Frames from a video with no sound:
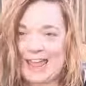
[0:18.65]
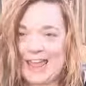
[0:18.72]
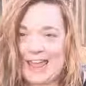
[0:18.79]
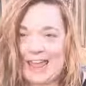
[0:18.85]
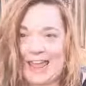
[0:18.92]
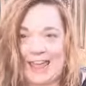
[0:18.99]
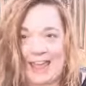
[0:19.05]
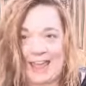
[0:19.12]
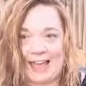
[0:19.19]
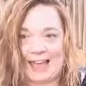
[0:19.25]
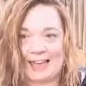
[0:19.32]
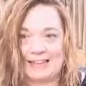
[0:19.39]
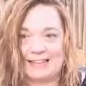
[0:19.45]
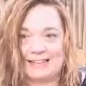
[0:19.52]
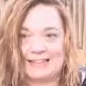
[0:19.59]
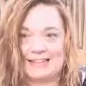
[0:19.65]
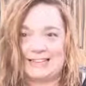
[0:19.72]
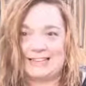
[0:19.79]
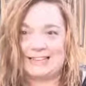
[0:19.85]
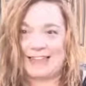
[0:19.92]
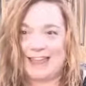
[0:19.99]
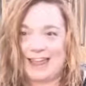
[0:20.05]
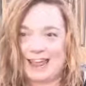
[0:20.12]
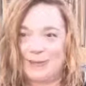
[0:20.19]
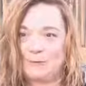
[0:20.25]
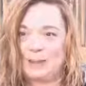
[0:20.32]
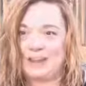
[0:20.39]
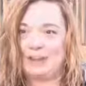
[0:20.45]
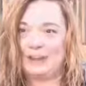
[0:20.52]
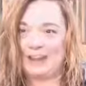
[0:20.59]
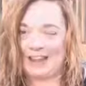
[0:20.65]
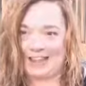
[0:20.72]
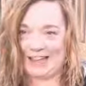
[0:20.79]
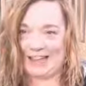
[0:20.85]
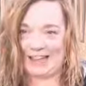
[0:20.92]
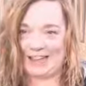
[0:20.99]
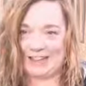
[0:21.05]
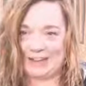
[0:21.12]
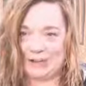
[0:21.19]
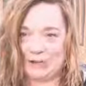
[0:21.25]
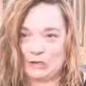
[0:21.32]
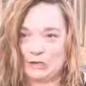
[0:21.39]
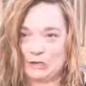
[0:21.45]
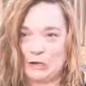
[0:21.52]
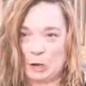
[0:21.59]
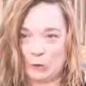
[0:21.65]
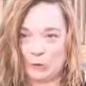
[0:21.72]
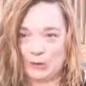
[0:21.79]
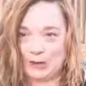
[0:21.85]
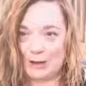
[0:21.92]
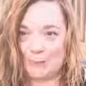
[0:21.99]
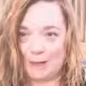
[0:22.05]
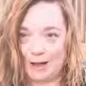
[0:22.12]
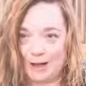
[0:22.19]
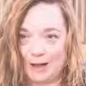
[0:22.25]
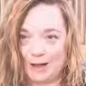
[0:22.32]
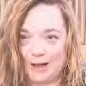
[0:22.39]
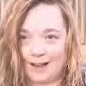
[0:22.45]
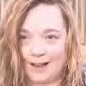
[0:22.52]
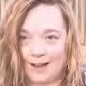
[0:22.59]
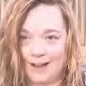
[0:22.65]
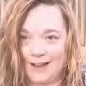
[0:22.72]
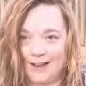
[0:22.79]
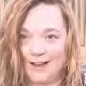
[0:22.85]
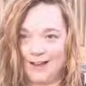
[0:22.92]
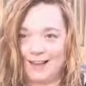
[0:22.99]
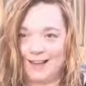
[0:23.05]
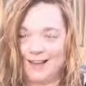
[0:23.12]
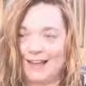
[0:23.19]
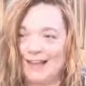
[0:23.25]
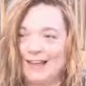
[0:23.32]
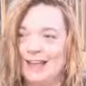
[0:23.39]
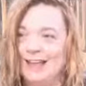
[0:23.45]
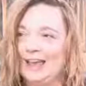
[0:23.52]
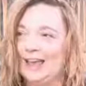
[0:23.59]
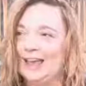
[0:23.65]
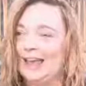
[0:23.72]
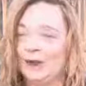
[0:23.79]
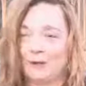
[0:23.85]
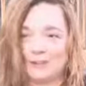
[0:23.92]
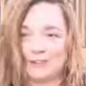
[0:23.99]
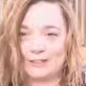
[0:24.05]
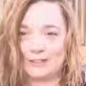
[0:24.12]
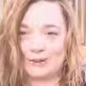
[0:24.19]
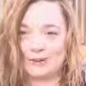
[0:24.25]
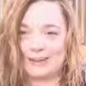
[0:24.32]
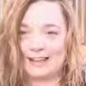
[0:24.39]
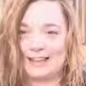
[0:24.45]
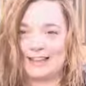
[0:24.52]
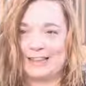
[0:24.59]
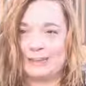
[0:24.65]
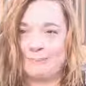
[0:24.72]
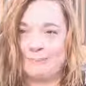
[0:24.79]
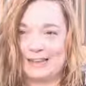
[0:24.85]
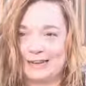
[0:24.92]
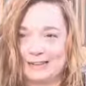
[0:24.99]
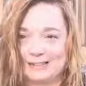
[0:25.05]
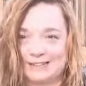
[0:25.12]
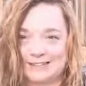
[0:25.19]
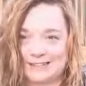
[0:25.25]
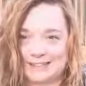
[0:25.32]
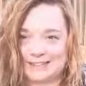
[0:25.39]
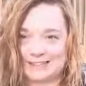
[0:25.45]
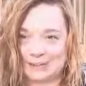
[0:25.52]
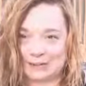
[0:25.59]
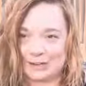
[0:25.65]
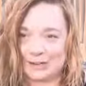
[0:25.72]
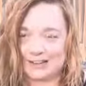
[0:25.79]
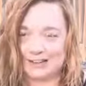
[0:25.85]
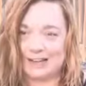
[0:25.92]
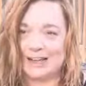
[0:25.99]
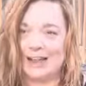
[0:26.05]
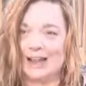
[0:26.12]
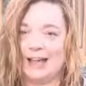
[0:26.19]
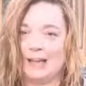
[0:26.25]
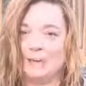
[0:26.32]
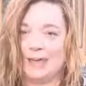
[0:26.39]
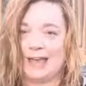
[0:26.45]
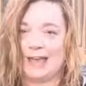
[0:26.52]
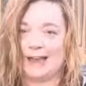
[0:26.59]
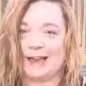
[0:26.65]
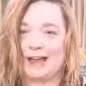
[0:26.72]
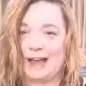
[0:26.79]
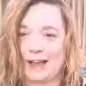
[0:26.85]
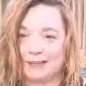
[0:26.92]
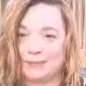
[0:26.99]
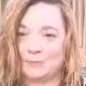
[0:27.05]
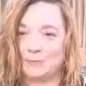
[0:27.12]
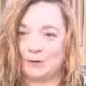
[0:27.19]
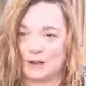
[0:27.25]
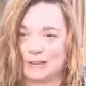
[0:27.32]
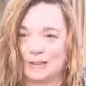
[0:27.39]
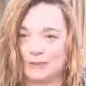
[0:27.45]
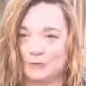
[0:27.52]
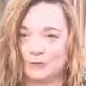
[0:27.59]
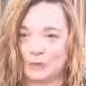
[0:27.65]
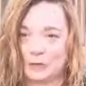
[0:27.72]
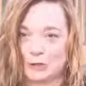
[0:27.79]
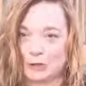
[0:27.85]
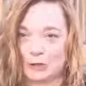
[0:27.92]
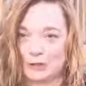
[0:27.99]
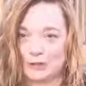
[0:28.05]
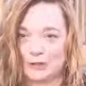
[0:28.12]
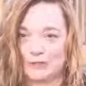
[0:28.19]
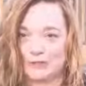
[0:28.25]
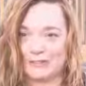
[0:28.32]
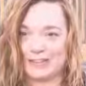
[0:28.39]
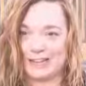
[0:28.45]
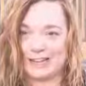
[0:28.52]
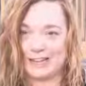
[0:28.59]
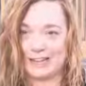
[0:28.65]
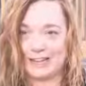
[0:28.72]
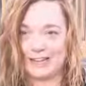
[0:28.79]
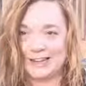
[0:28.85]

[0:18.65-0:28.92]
And today we are in Tonopah, Arizona, in the middle of the desert. I'm at a hot springs recharging for the day.